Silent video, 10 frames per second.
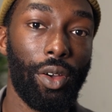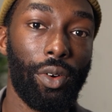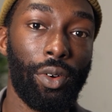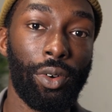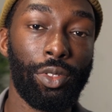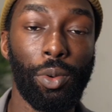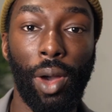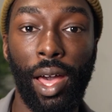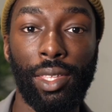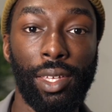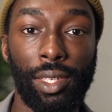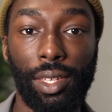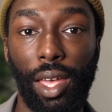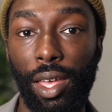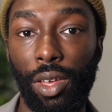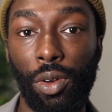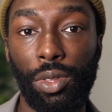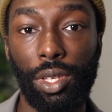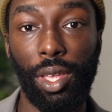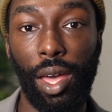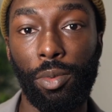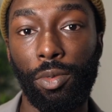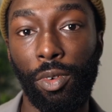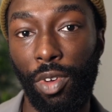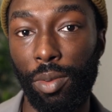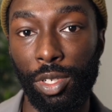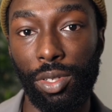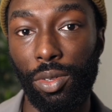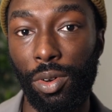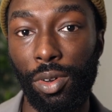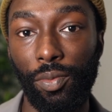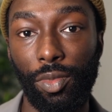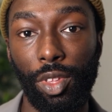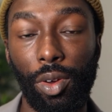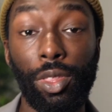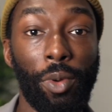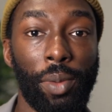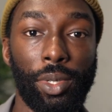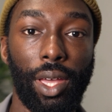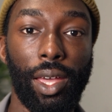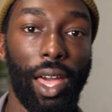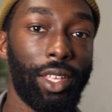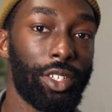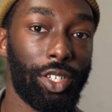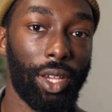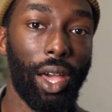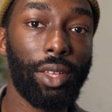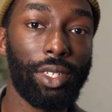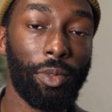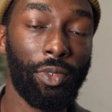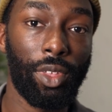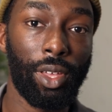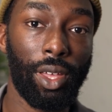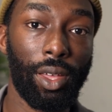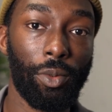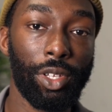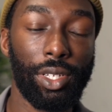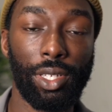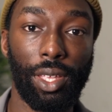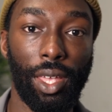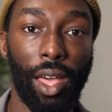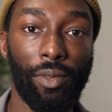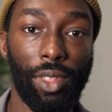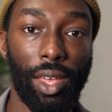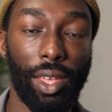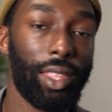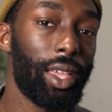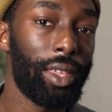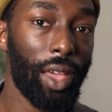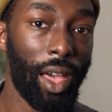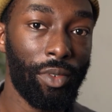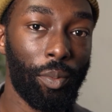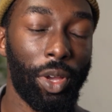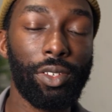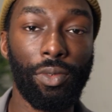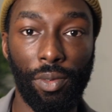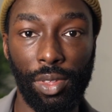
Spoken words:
or do what I did and go to the Apple refurbished store on their website and just check out some of the watches that they have there. And they have a bunch of other